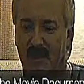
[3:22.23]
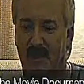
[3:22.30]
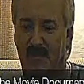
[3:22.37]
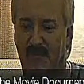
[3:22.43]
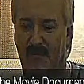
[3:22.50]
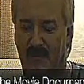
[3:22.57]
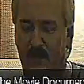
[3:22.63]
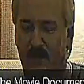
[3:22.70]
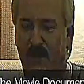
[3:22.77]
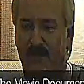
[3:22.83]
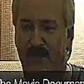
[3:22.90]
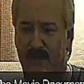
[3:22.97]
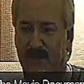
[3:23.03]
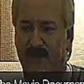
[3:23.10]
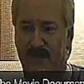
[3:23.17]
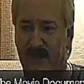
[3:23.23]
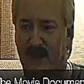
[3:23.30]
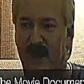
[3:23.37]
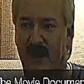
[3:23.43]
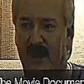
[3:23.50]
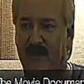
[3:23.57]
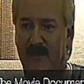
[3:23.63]
Well, for this
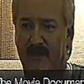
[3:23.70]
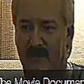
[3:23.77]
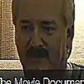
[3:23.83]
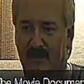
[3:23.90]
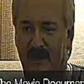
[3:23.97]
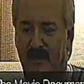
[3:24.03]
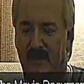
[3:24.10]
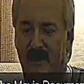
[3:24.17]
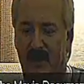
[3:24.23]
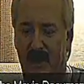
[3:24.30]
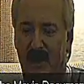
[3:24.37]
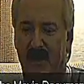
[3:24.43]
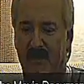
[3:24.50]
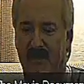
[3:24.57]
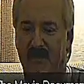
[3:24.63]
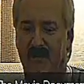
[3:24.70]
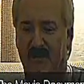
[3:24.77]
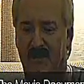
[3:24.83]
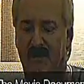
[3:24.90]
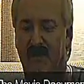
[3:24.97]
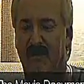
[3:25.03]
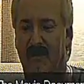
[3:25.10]
night that we were on
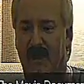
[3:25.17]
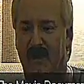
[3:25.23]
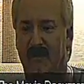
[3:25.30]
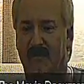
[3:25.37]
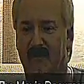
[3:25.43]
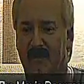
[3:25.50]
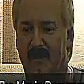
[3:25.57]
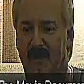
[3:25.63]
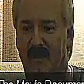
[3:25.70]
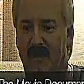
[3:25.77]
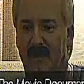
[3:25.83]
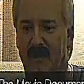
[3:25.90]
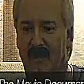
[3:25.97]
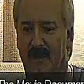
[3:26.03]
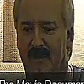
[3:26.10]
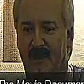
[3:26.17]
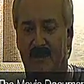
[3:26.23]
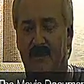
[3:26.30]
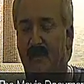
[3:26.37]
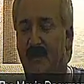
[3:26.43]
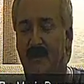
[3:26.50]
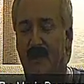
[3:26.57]
this program,
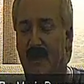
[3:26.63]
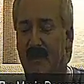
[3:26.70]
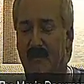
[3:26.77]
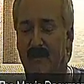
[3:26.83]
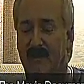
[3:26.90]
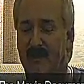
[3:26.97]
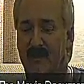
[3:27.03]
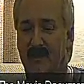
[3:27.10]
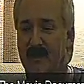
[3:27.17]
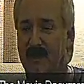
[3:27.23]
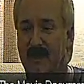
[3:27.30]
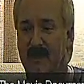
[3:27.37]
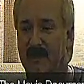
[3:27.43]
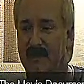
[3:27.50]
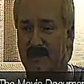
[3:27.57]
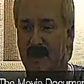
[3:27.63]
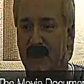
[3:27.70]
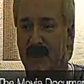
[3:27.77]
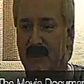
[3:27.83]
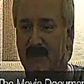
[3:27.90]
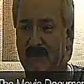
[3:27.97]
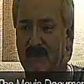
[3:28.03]
their format was completely
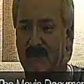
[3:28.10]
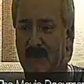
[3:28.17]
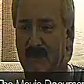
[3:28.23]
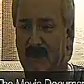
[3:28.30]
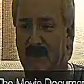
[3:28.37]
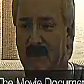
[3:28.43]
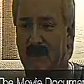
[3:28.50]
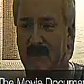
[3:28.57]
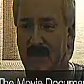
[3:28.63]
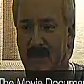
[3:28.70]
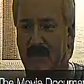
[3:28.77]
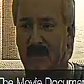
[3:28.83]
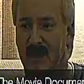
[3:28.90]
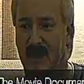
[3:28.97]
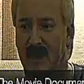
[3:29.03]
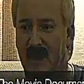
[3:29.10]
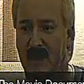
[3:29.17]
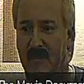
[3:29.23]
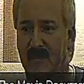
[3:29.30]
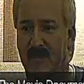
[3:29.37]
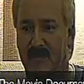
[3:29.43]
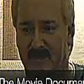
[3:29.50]
changed. This
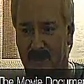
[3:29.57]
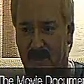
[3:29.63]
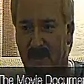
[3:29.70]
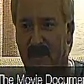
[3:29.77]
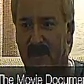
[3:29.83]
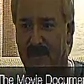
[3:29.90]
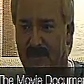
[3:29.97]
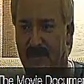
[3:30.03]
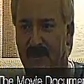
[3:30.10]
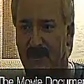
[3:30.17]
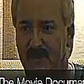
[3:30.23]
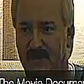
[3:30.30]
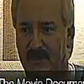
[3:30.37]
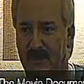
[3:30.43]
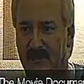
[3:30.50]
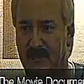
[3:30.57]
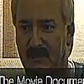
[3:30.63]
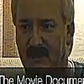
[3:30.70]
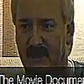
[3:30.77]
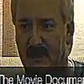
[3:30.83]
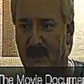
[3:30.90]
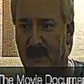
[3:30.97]
became a serious
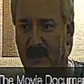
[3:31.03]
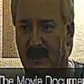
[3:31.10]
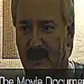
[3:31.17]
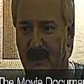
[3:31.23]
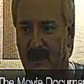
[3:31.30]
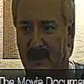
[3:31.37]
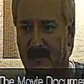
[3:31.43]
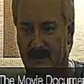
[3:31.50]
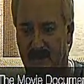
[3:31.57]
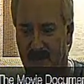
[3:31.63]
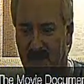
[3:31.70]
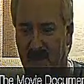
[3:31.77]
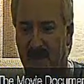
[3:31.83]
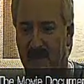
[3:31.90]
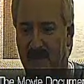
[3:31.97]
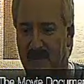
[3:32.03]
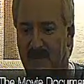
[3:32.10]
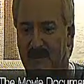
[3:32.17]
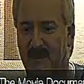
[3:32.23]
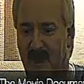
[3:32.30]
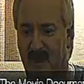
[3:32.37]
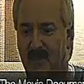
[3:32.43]
interview, a
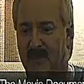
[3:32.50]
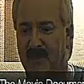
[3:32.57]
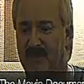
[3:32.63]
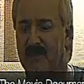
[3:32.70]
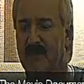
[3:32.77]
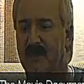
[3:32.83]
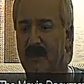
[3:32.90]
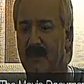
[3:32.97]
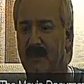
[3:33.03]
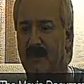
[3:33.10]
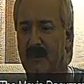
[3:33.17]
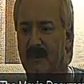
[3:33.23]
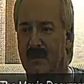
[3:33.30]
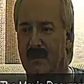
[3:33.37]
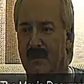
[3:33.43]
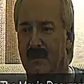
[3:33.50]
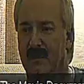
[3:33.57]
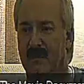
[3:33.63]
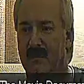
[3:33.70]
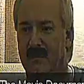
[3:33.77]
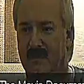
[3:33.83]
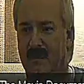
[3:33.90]
serious opportunity
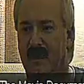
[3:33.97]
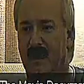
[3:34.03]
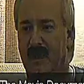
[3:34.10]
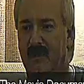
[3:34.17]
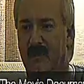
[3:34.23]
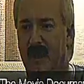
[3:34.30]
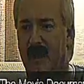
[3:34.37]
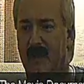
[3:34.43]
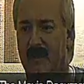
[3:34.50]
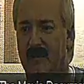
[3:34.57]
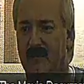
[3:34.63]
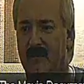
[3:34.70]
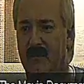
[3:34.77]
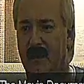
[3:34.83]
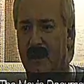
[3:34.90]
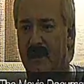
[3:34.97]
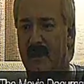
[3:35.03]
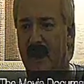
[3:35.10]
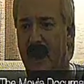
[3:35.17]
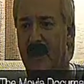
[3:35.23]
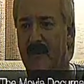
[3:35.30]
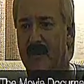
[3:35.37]
to talk about what
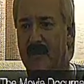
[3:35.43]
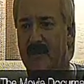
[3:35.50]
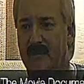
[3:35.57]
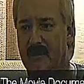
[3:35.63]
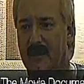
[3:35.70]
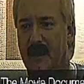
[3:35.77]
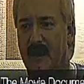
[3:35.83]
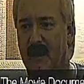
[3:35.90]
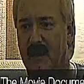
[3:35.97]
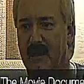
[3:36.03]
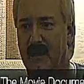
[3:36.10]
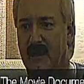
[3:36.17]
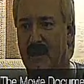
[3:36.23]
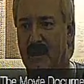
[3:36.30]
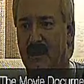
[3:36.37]
had happened to me